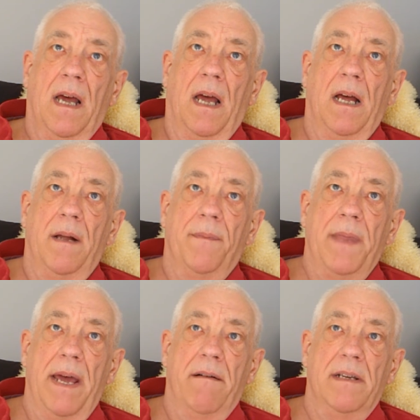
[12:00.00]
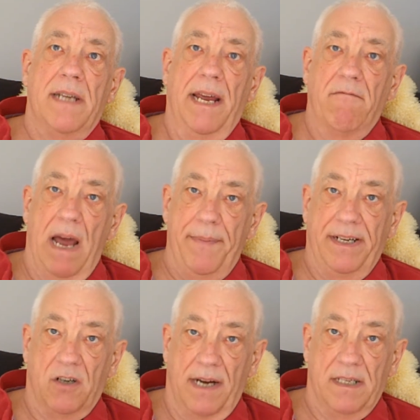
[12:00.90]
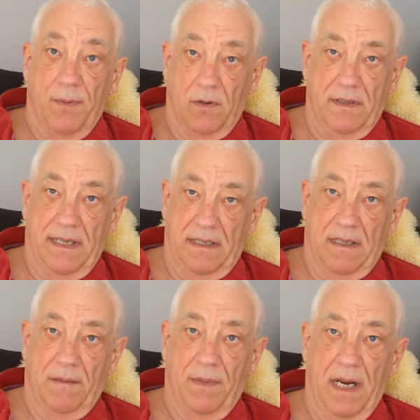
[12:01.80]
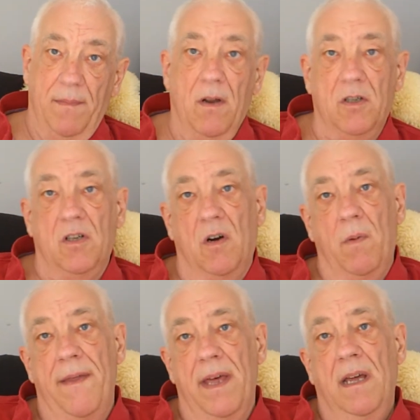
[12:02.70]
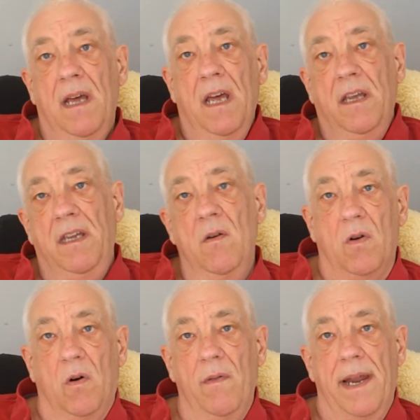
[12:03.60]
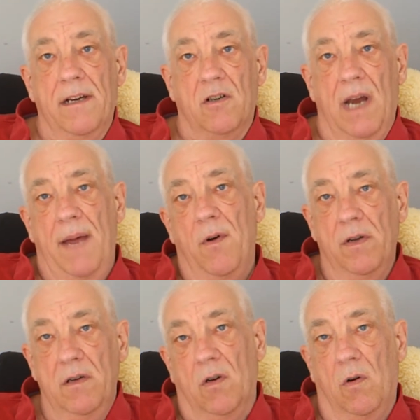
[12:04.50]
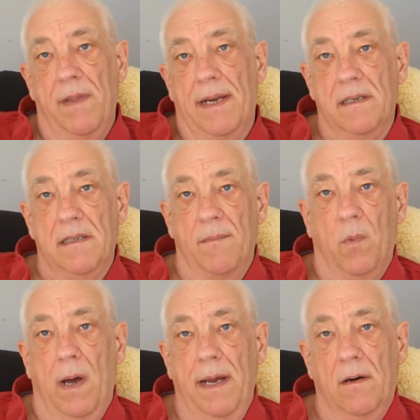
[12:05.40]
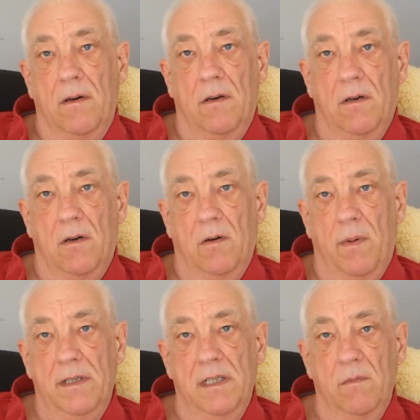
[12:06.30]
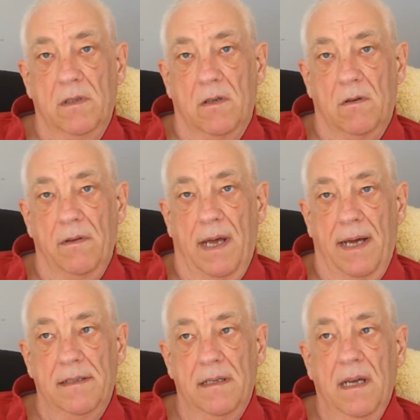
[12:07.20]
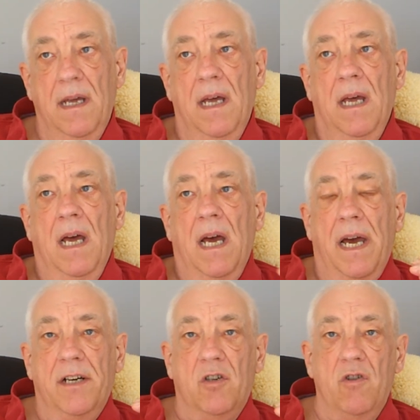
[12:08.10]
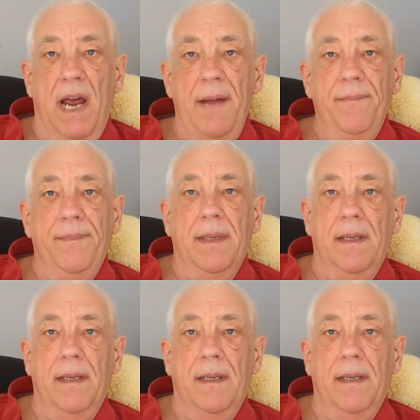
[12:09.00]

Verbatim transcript: there is a rapid transport system, and I'm not sure whether you call that a tram or you call that a subway, or what you would call that. A tram